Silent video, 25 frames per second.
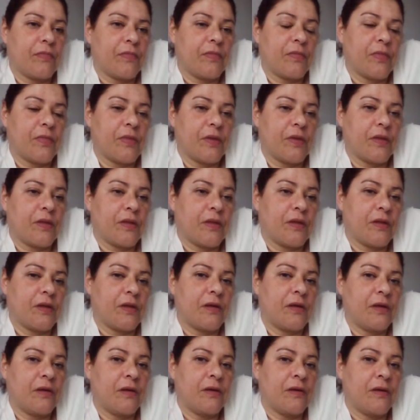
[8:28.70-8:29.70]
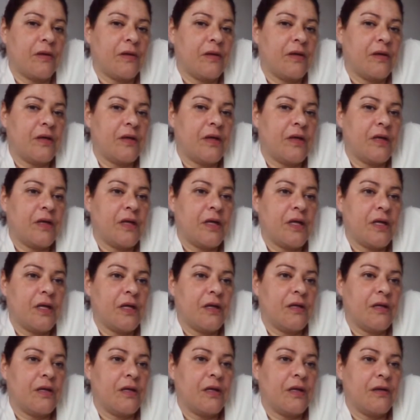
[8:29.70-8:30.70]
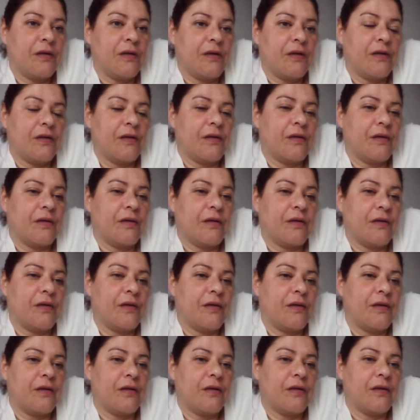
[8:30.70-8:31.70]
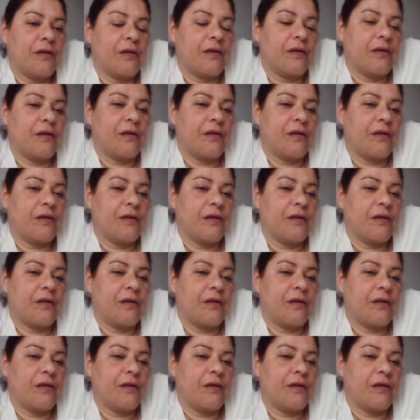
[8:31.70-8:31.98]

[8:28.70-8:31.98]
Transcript: No words are spoken by the person on screen.